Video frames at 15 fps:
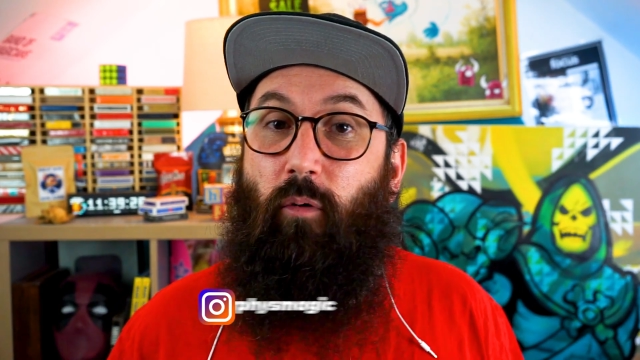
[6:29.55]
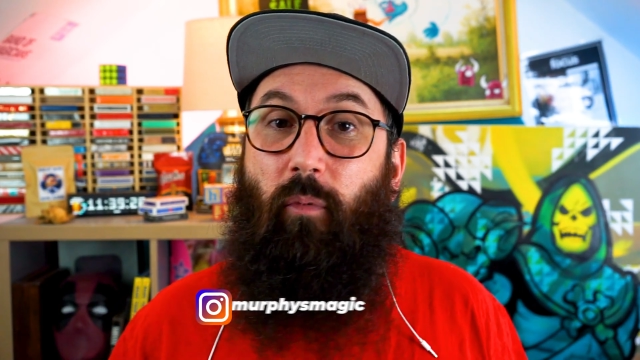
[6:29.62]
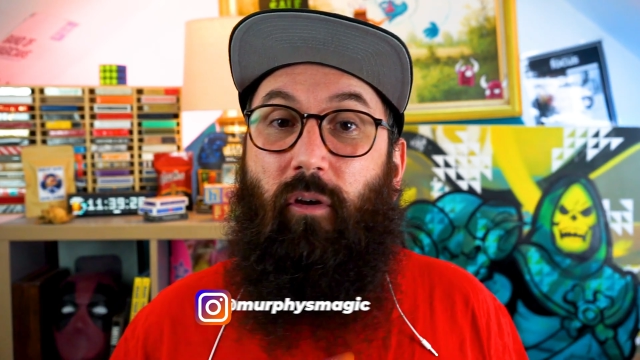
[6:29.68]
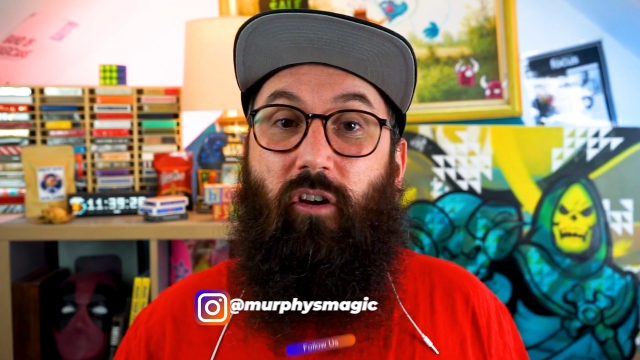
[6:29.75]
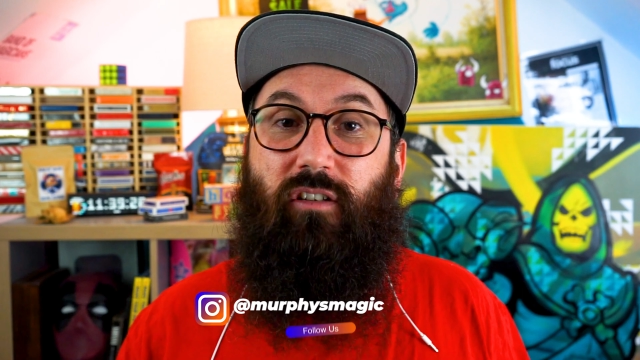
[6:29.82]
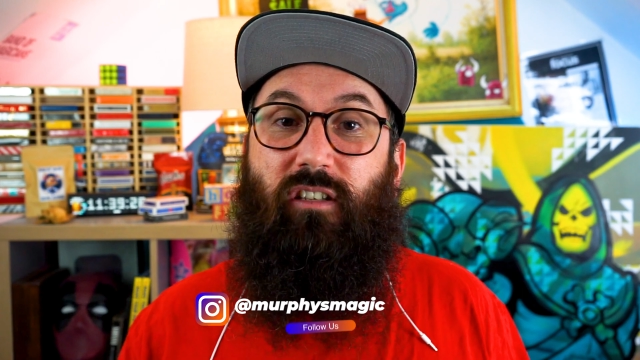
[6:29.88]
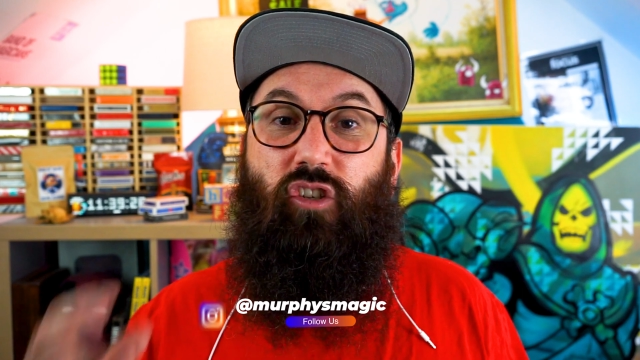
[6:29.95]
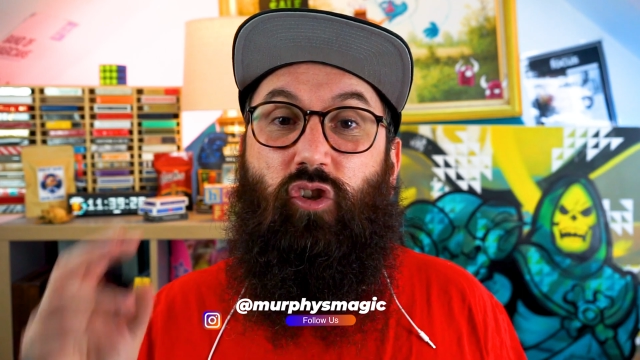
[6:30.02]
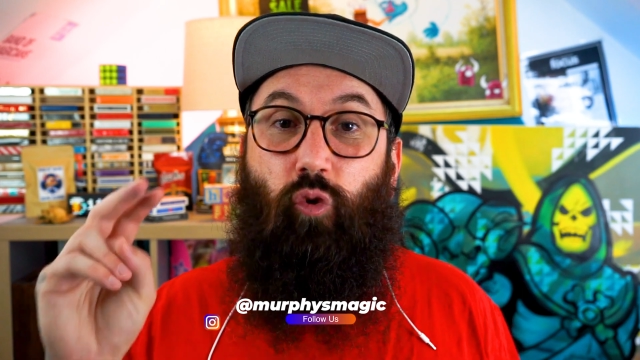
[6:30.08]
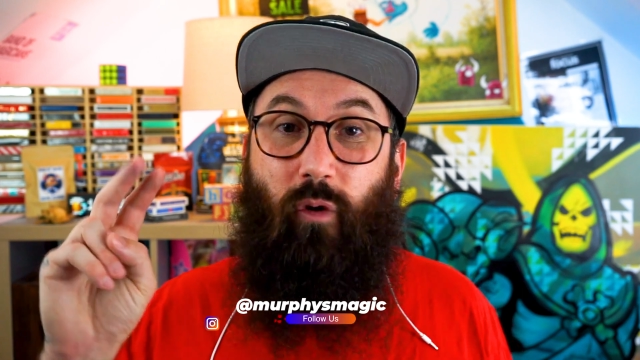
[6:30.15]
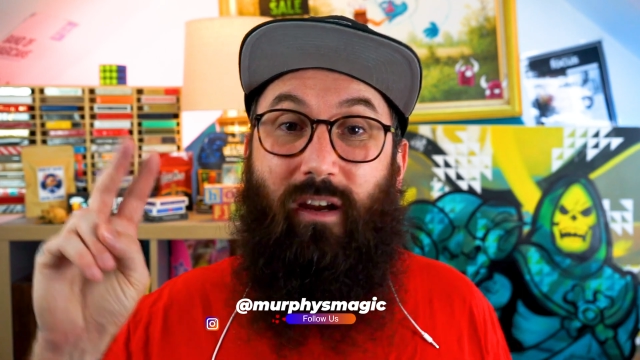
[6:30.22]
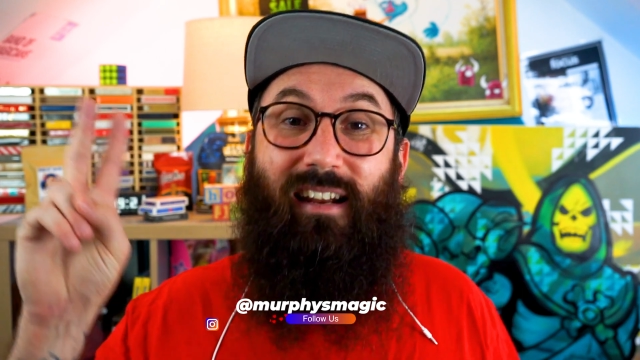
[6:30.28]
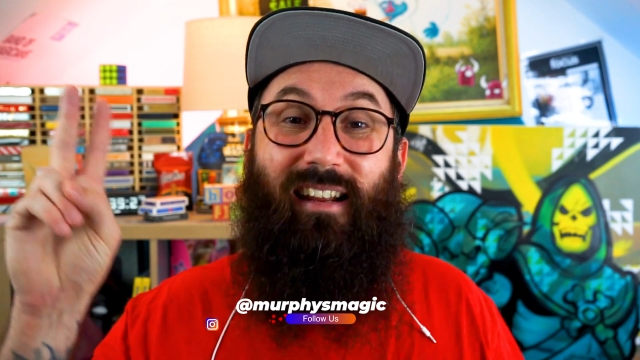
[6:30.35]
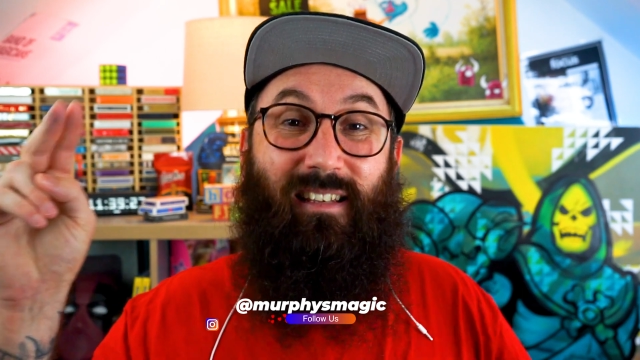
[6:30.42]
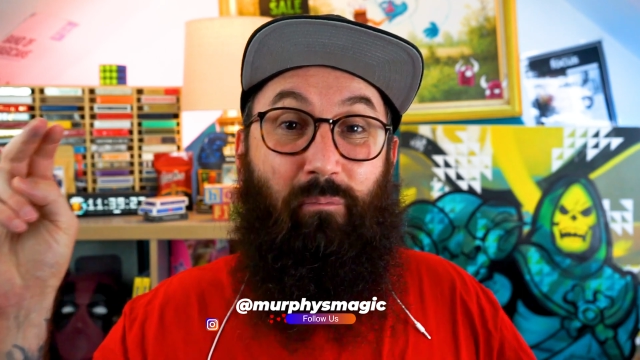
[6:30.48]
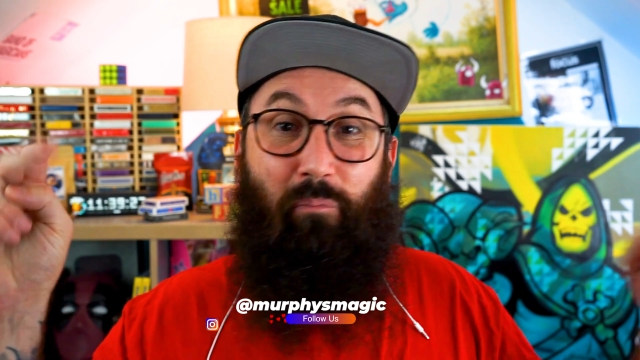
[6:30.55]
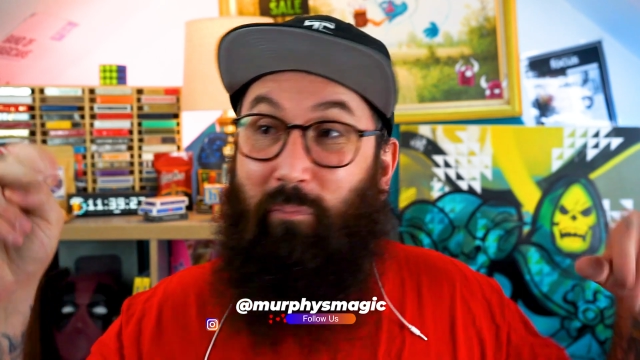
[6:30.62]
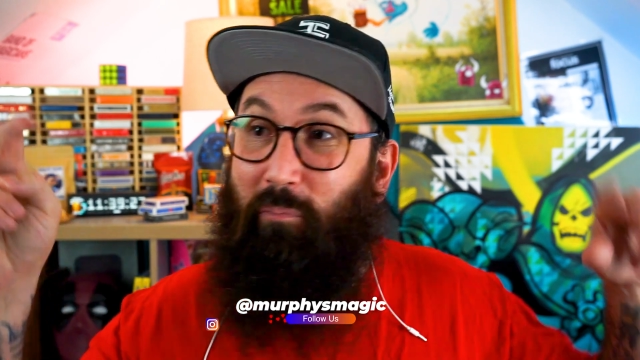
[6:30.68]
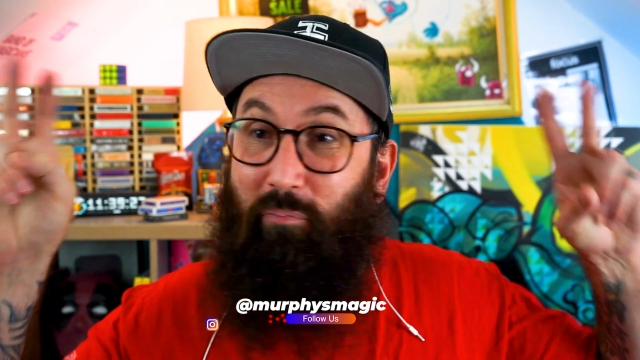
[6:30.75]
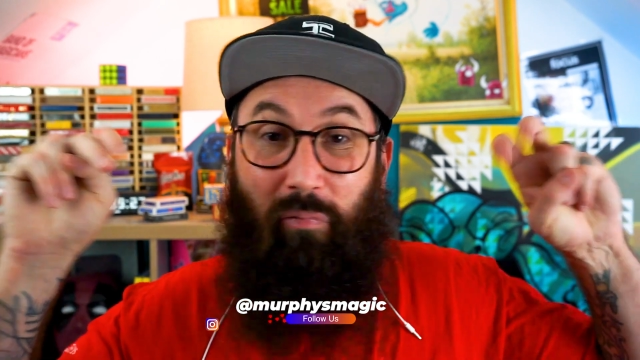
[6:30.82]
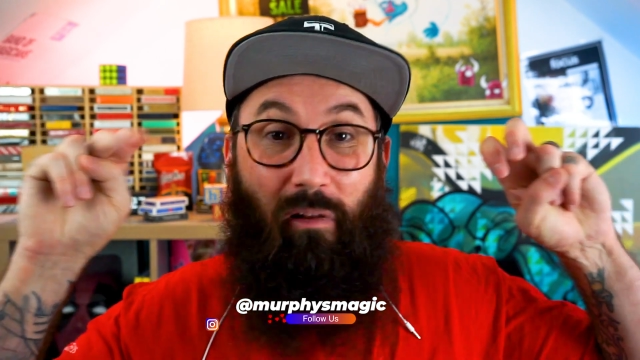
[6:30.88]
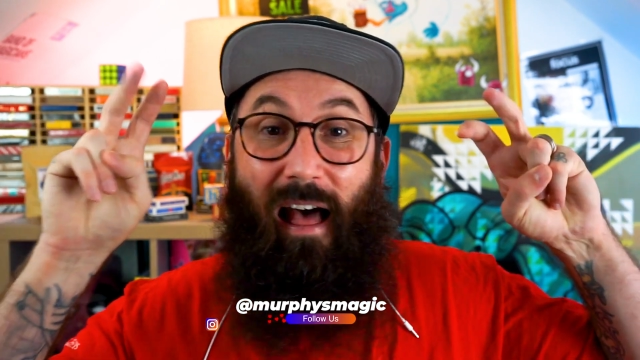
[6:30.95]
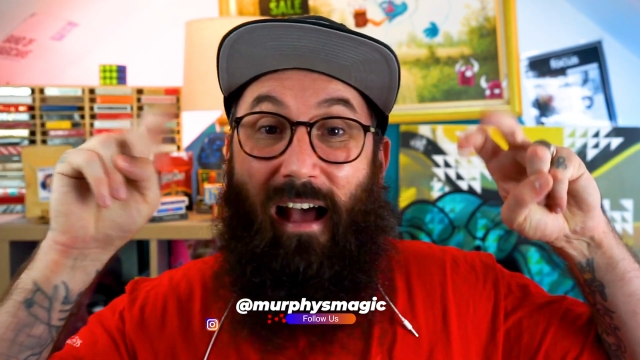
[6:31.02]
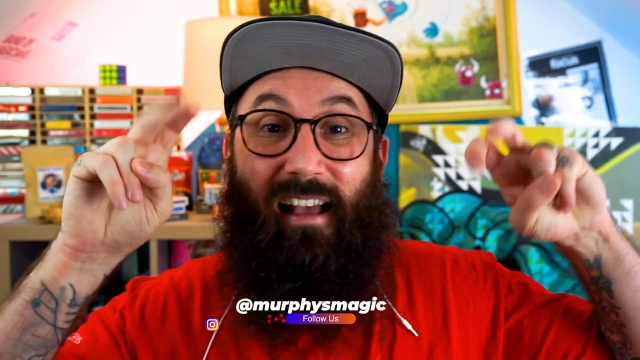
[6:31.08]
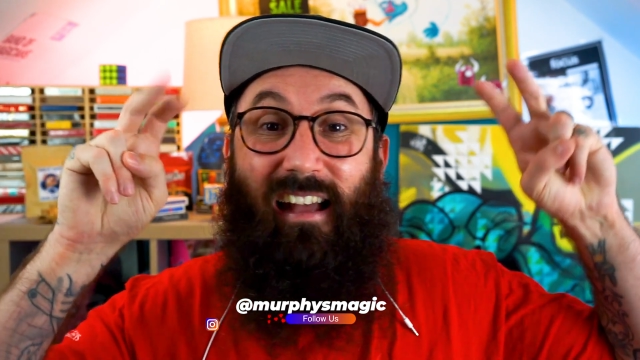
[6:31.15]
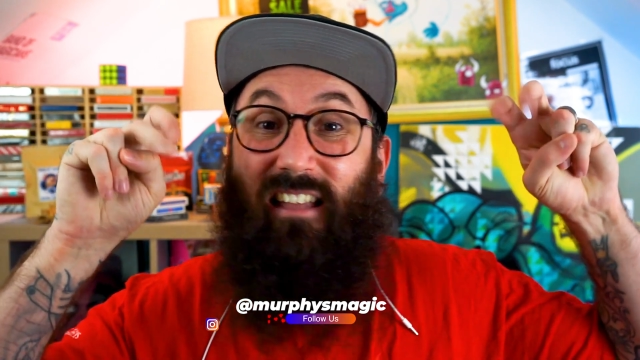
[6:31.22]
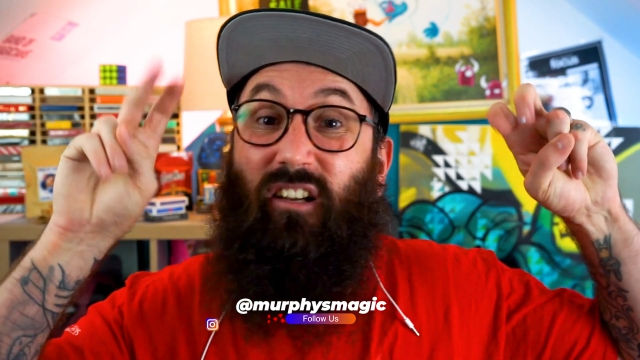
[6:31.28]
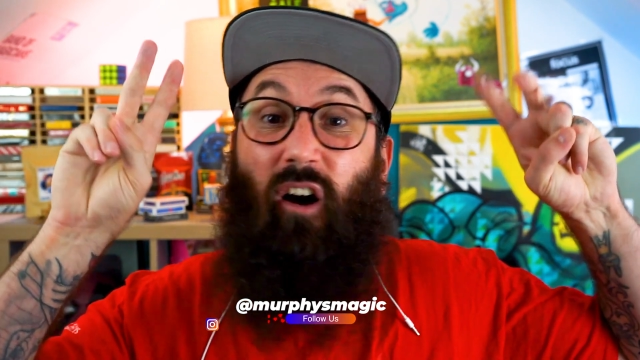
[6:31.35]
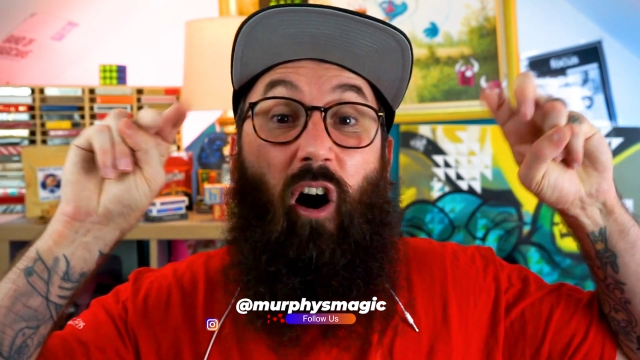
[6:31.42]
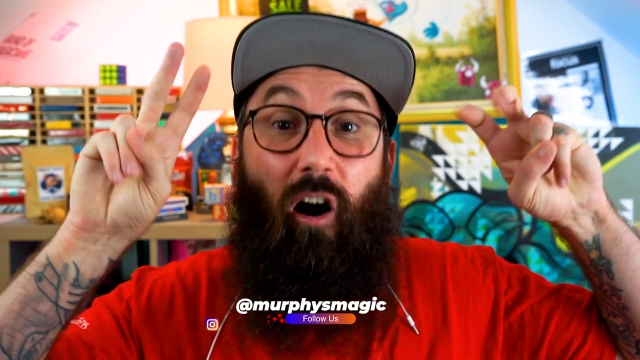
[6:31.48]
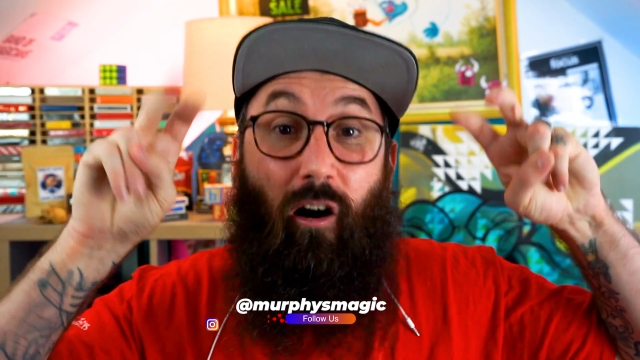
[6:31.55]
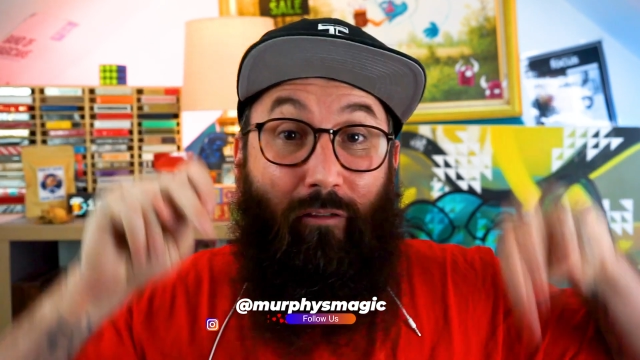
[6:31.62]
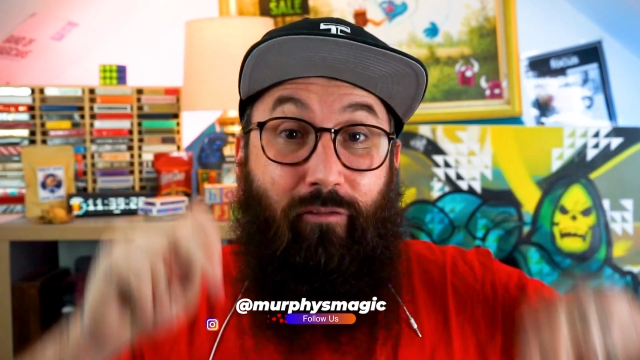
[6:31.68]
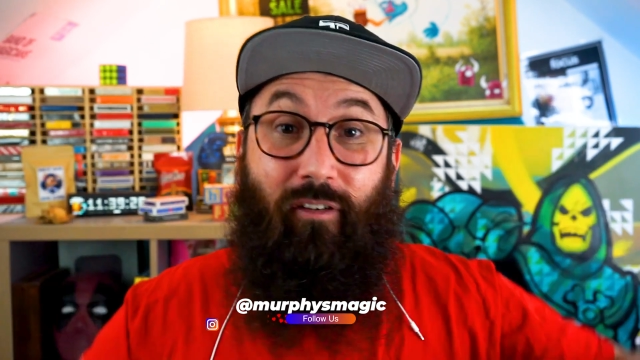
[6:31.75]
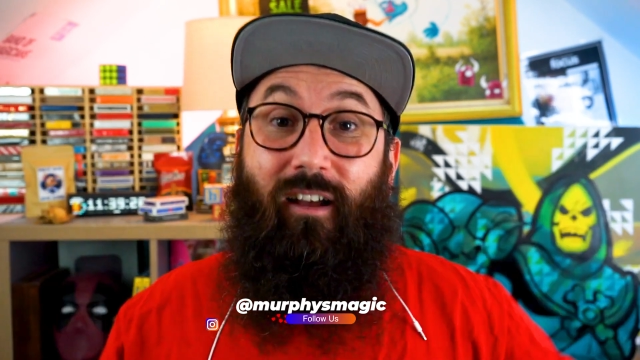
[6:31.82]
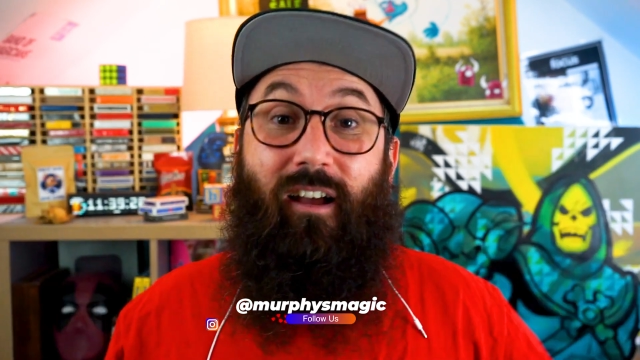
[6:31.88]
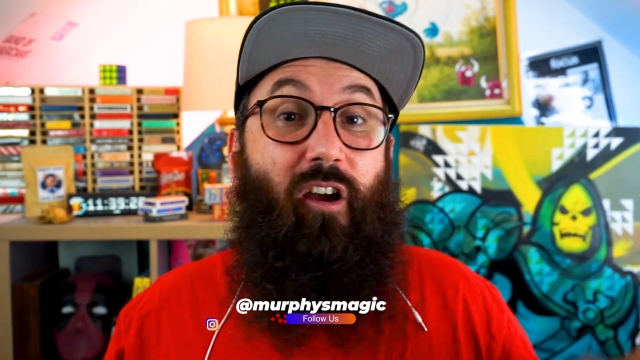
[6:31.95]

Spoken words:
because the screen is black, it's off.